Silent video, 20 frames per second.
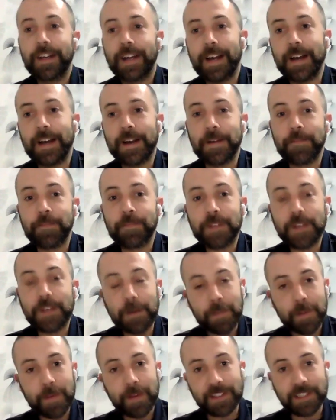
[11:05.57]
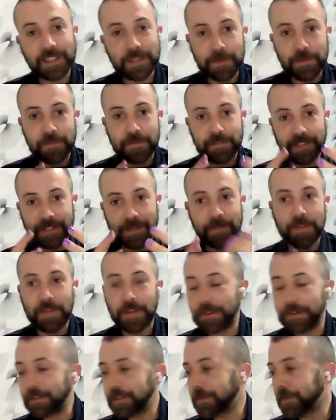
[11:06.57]
Tell me about some of
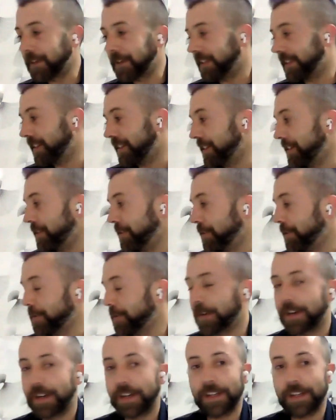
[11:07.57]
those ones and your